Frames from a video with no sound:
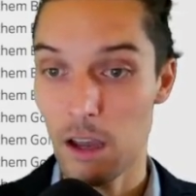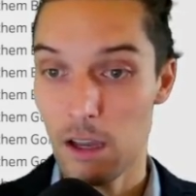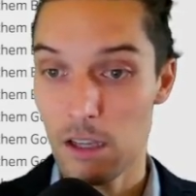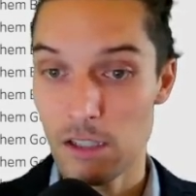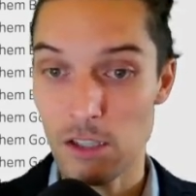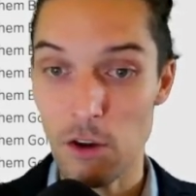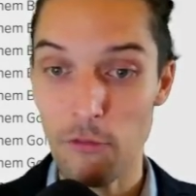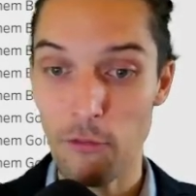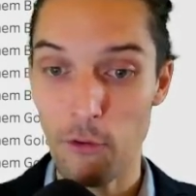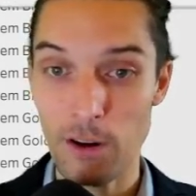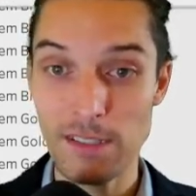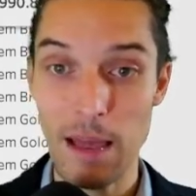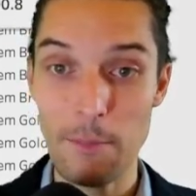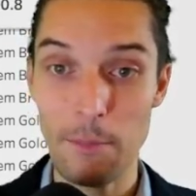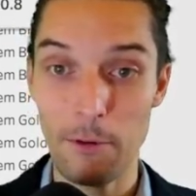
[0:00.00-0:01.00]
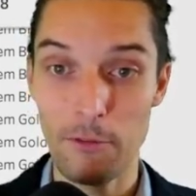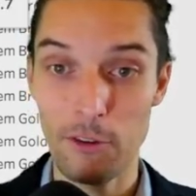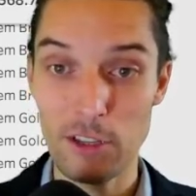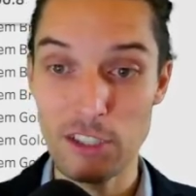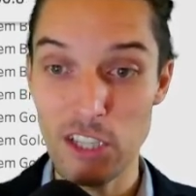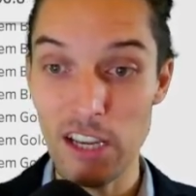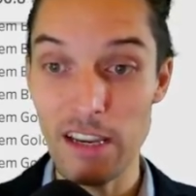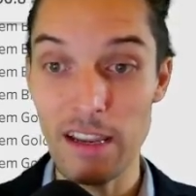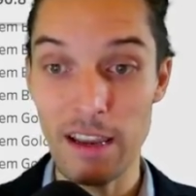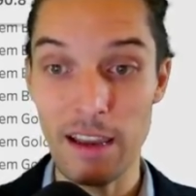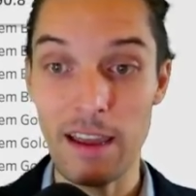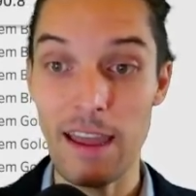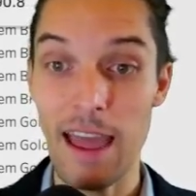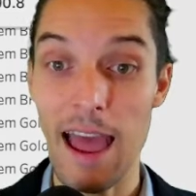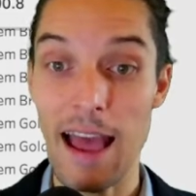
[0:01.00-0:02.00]
So for example,
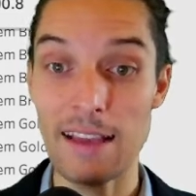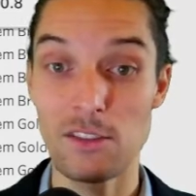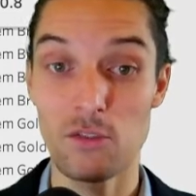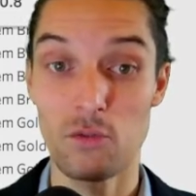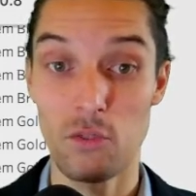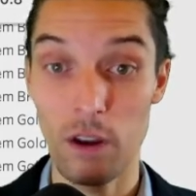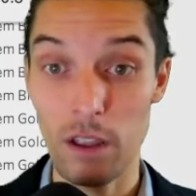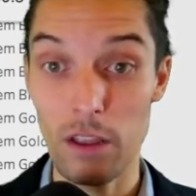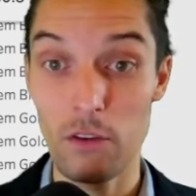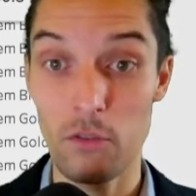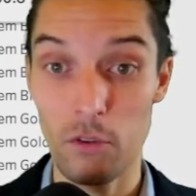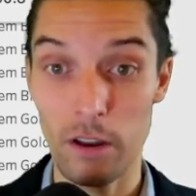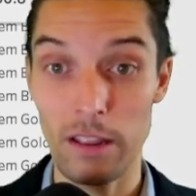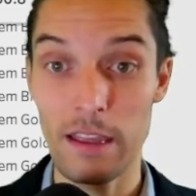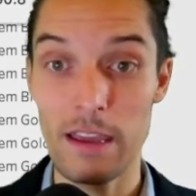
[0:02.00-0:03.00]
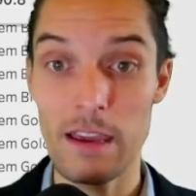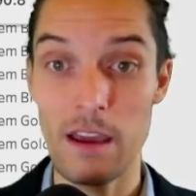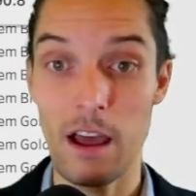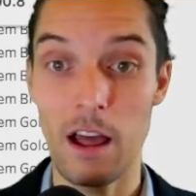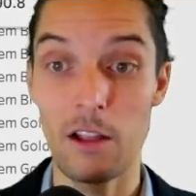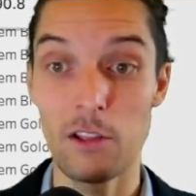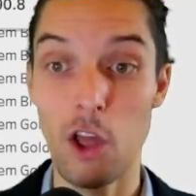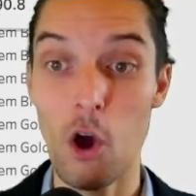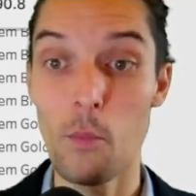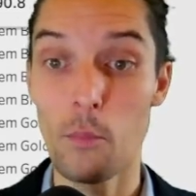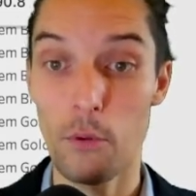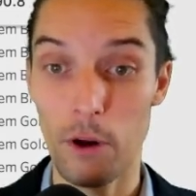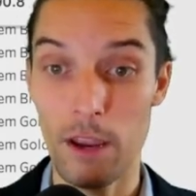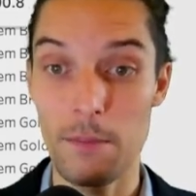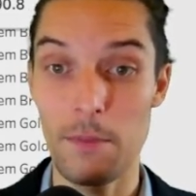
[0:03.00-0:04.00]
Virginia has a really low
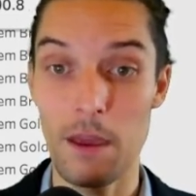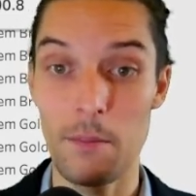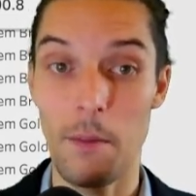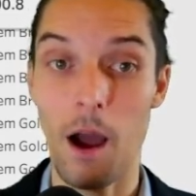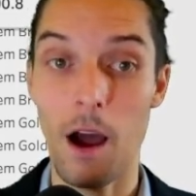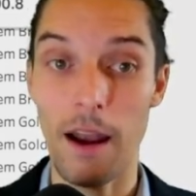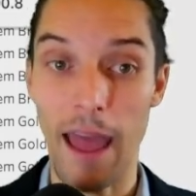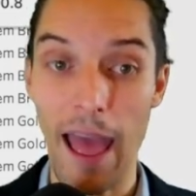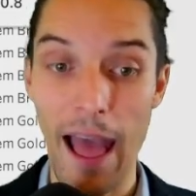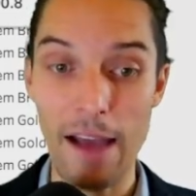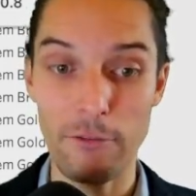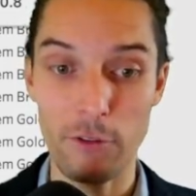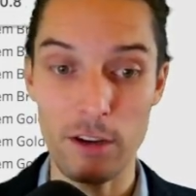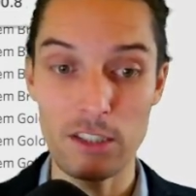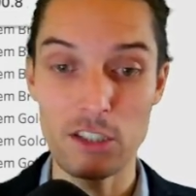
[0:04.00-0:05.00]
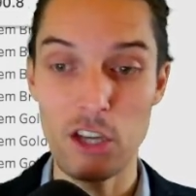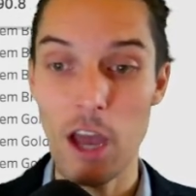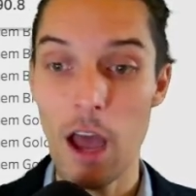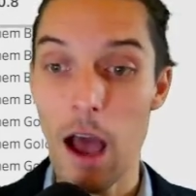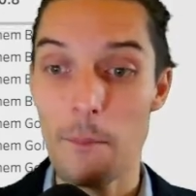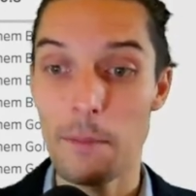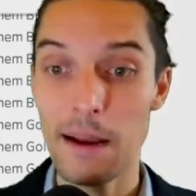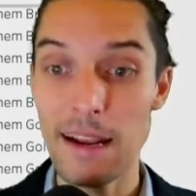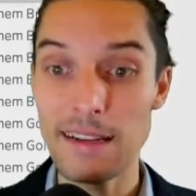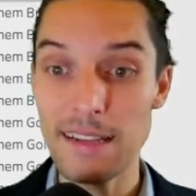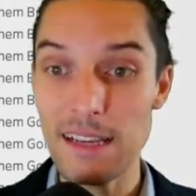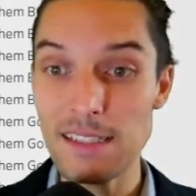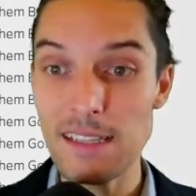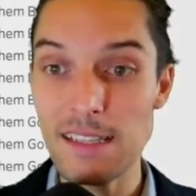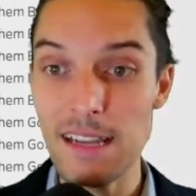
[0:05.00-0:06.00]
premium on average, but it
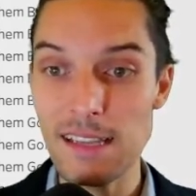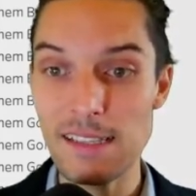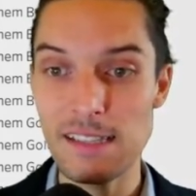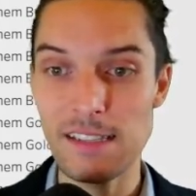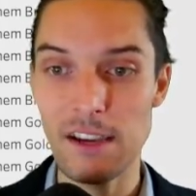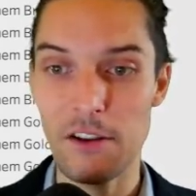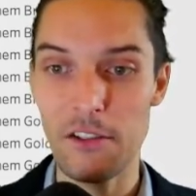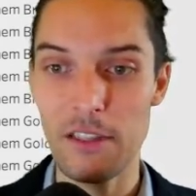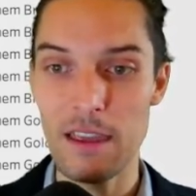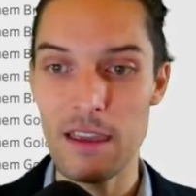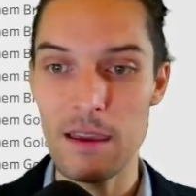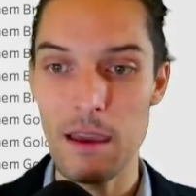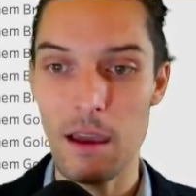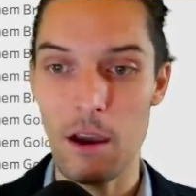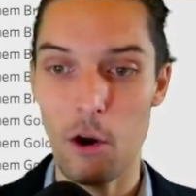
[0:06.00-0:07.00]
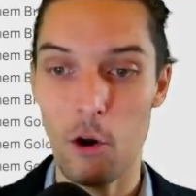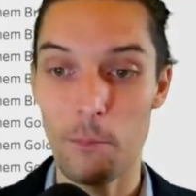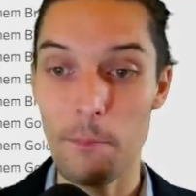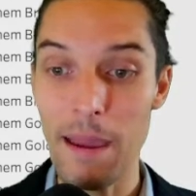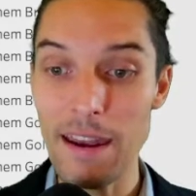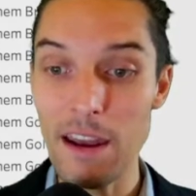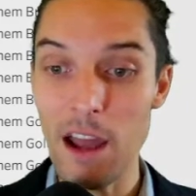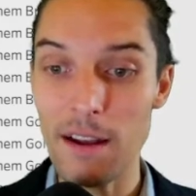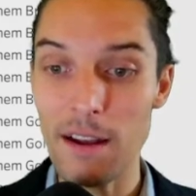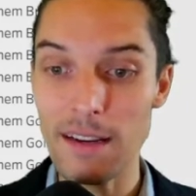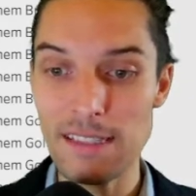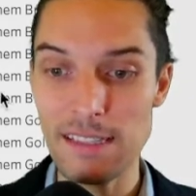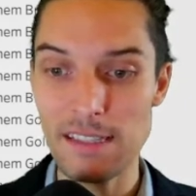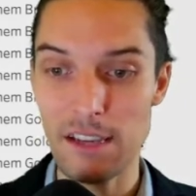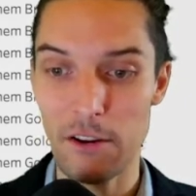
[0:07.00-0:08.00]
doesn't necessarily or may not
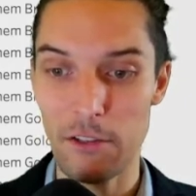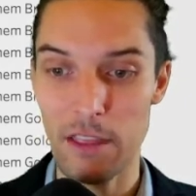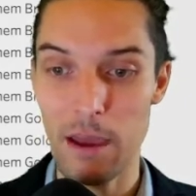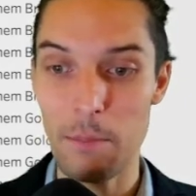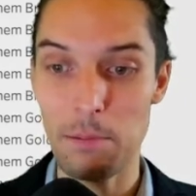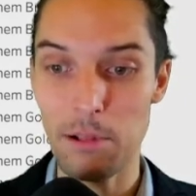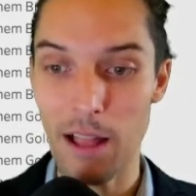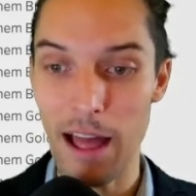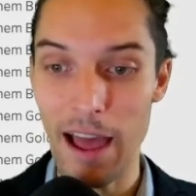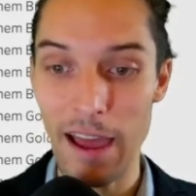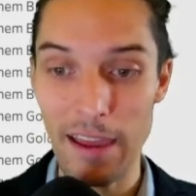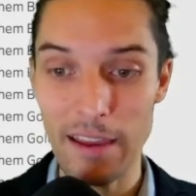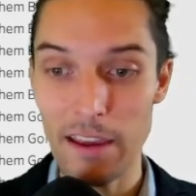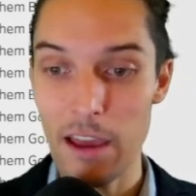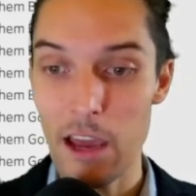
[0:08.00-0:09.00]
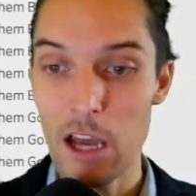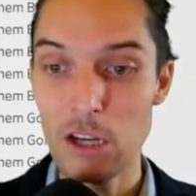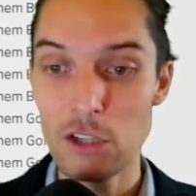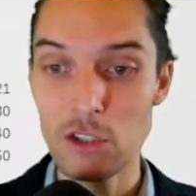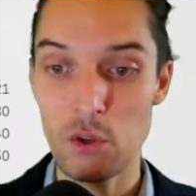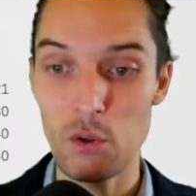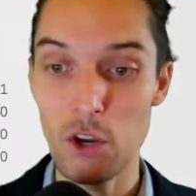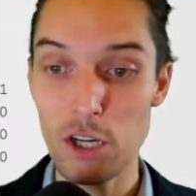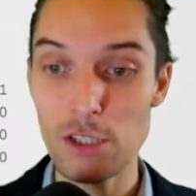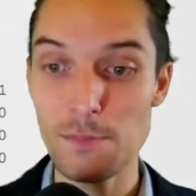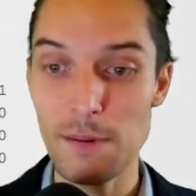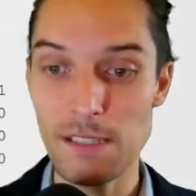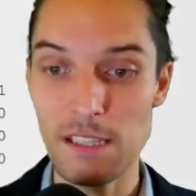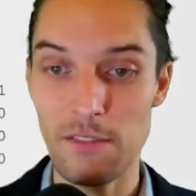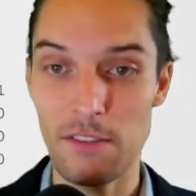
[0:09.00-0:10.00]
necessarily apply to your
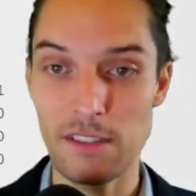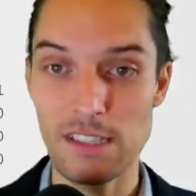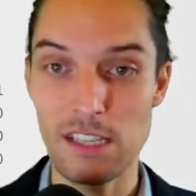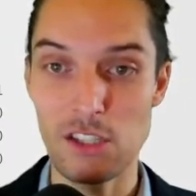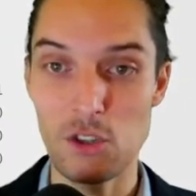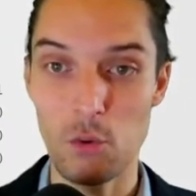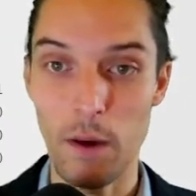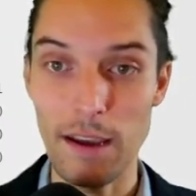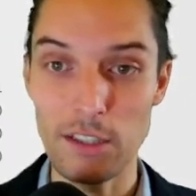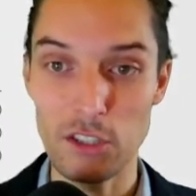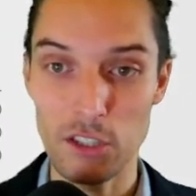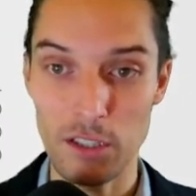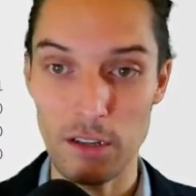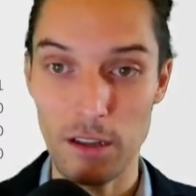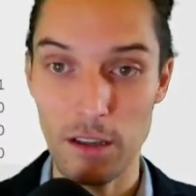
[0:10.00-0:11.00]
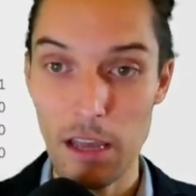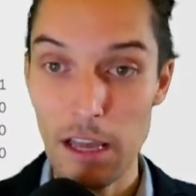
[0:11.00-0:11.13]
specific situation.